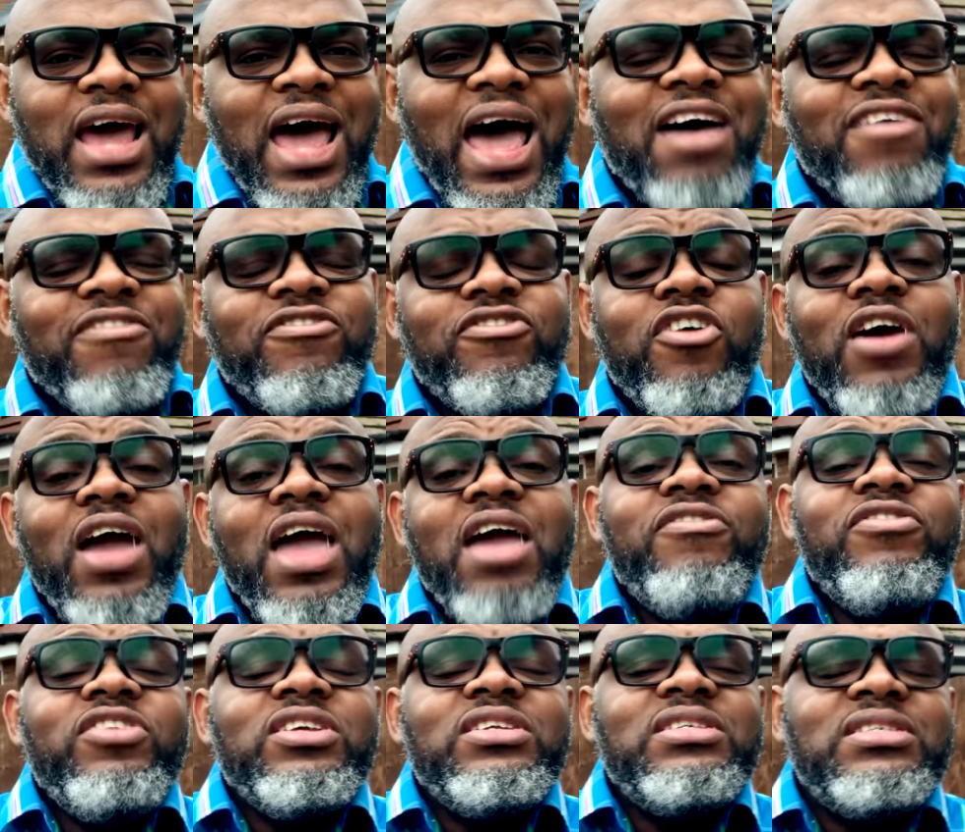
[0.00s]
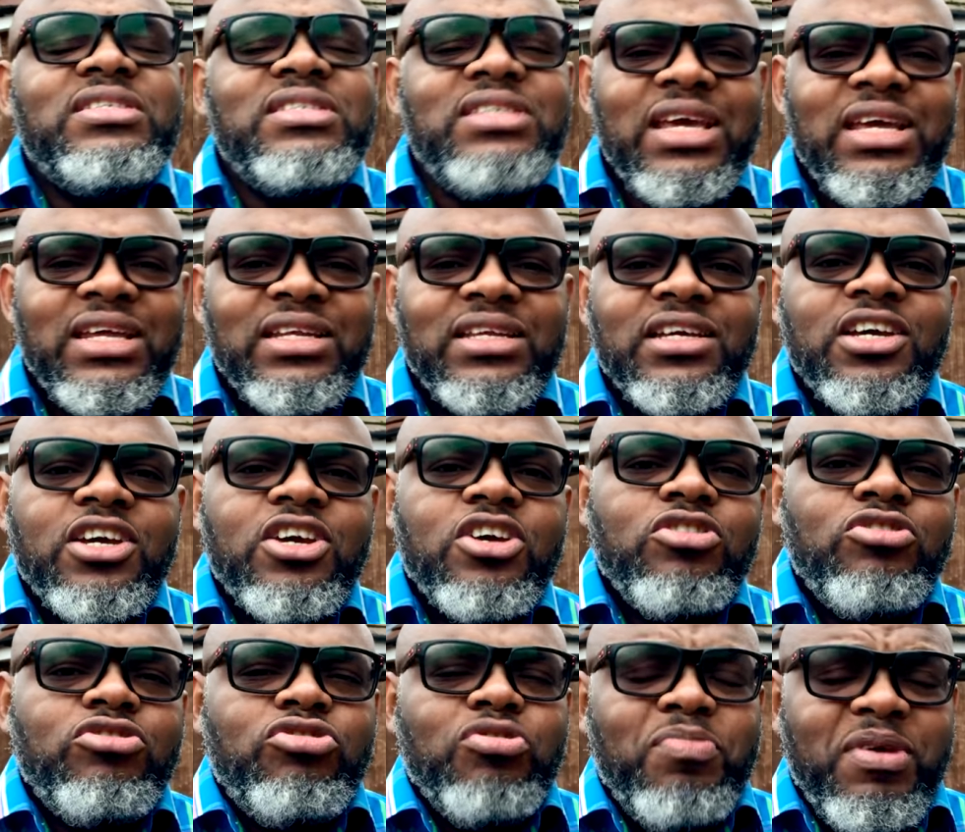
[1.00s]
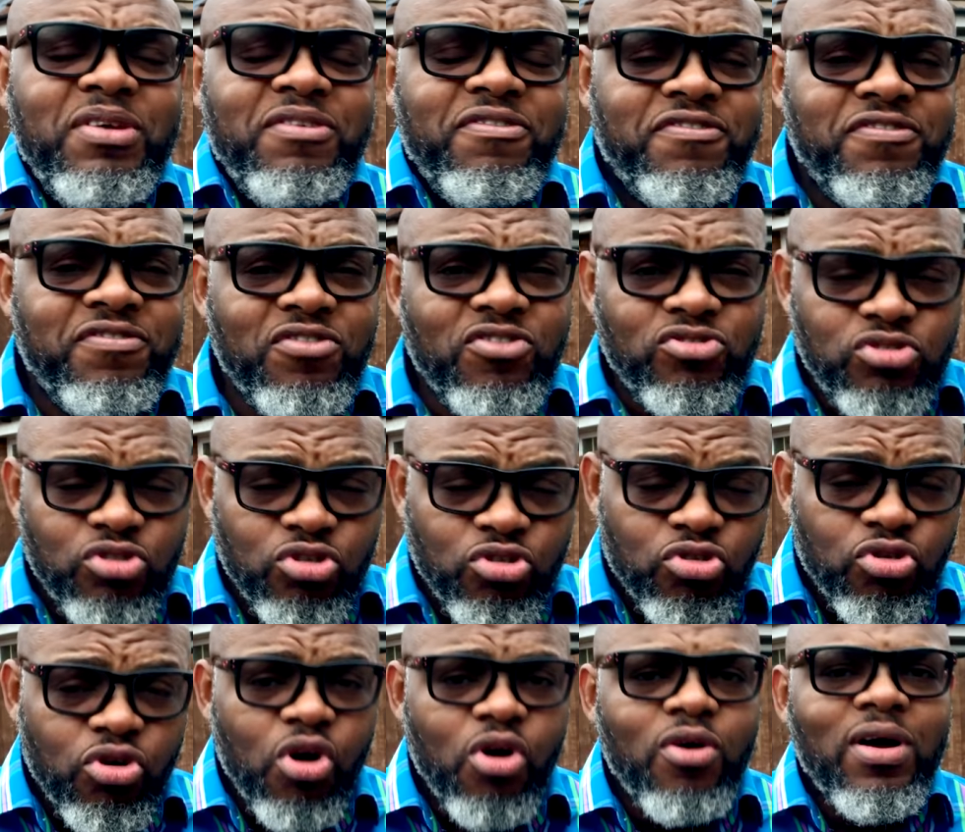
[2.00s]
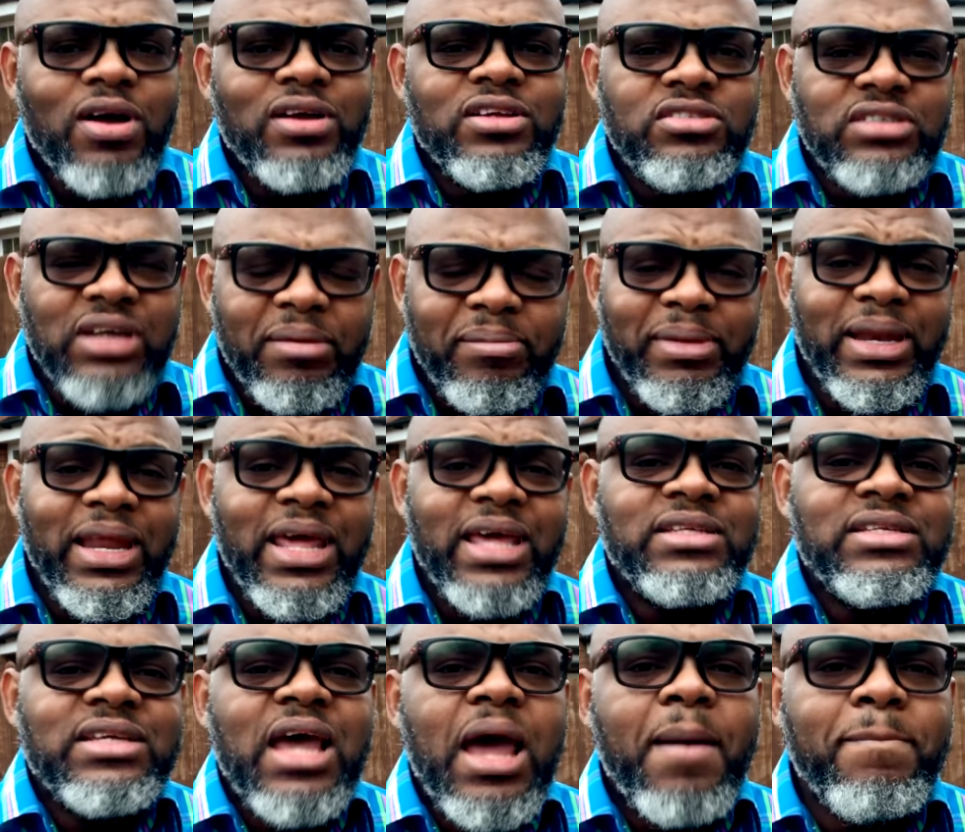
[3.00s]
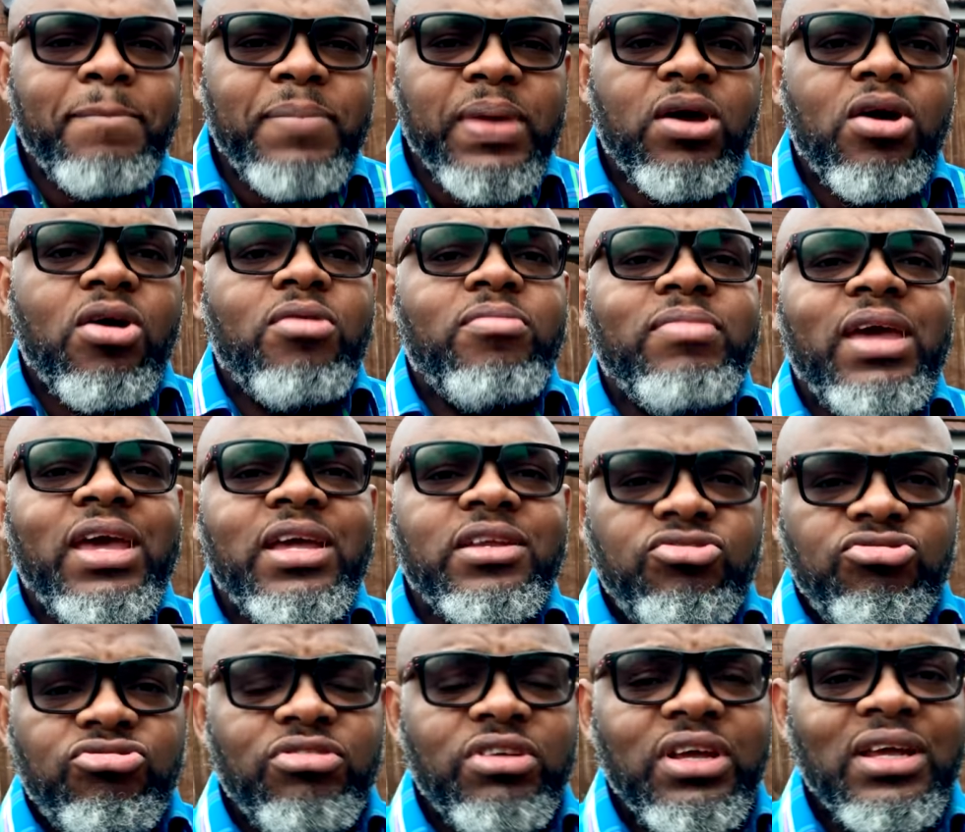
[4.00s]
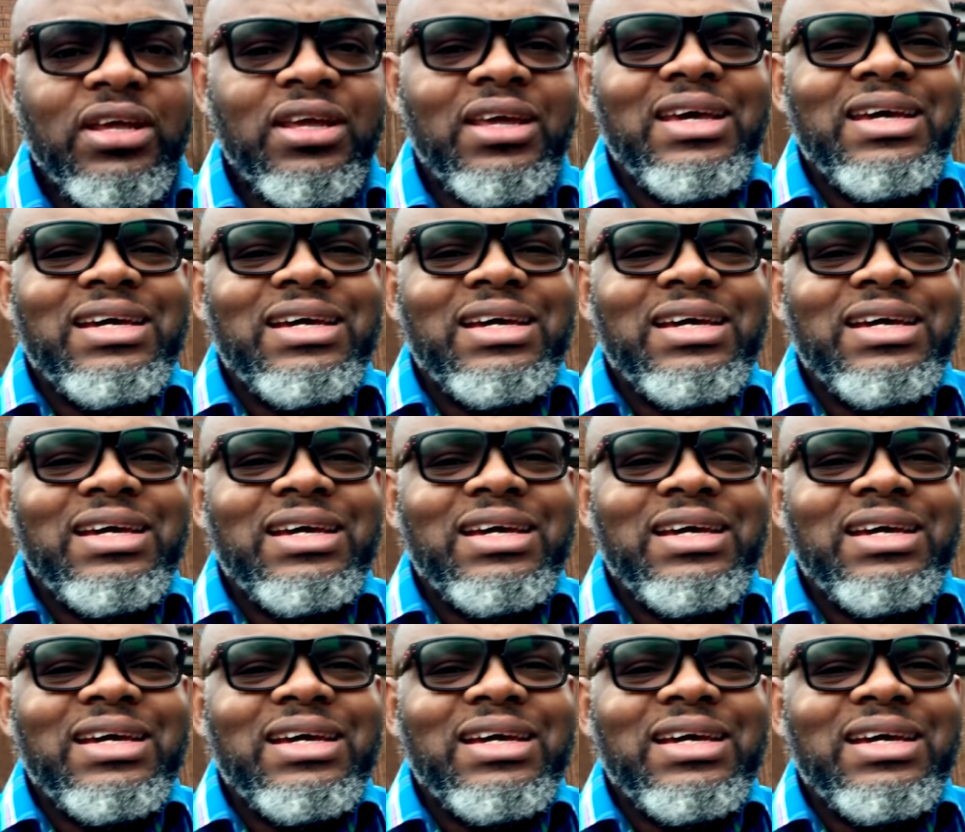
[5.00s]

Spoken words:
And for every seed to grow, germinate, and become a tree,